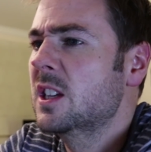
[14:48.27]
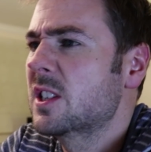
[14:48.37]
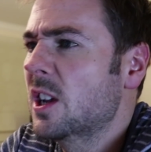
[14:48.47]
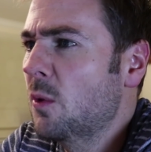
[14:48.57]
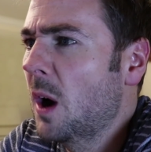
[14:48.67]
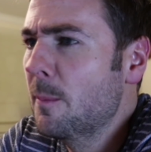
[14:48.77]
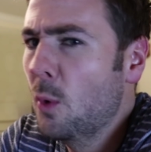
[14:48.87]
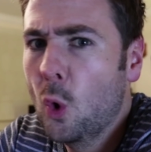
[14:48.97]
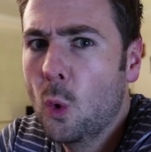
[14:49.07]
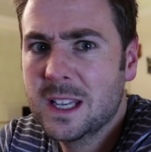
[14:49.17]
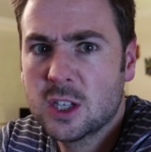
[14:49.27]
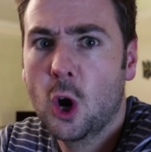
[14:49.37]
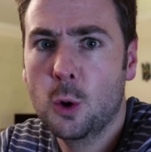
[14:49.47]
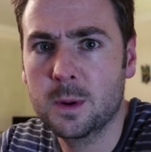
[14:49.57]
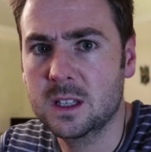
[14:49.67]
So I'm always
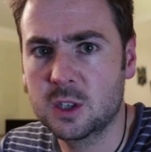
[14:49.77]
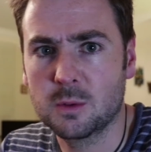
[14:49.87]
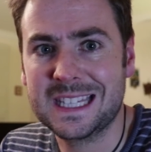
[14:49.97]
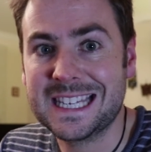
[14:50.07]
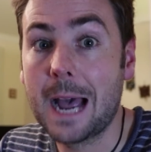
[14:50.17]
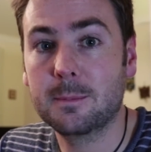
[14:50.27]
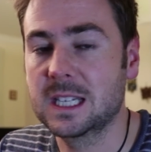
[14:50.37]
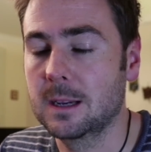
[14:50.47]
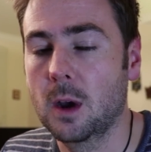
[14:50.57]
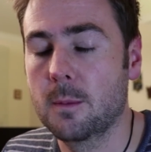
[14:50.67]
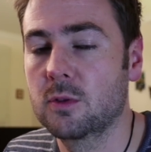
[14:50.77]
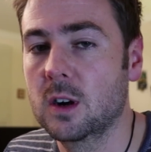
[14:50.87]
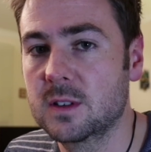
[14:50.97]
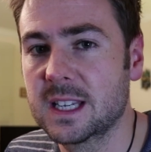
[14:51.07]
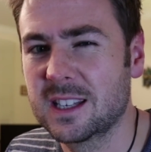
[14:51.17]
open to adapting my
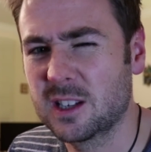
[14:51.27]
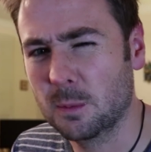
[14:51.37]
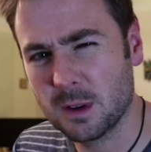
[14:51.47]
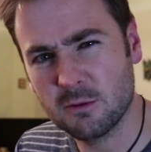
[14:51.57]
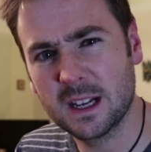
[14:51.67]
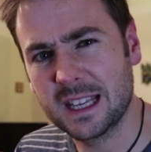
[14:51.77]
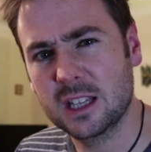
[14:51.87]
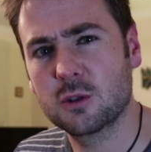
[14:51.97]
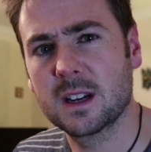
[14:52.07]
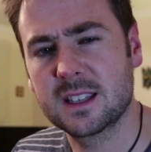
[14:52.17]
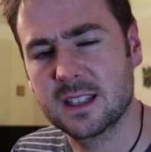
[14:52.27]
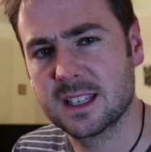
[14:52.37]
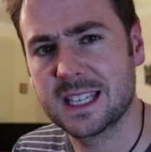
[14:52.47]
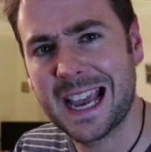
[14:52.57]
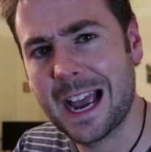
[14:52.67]
process. So it'll be really interesting
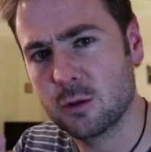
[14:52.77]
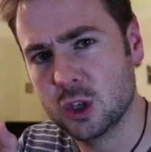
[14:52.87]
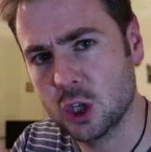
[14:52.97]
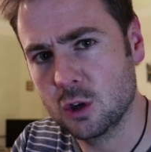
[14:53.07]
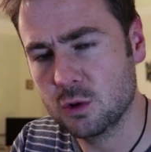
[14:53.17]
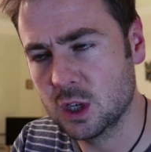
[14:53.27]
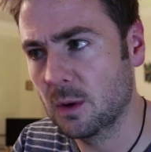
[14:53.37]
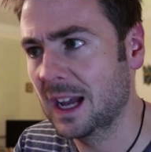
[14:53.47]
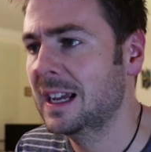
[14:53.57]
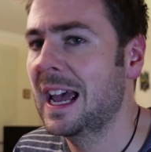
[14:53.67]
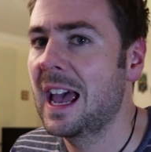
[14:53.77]
to see how you do it.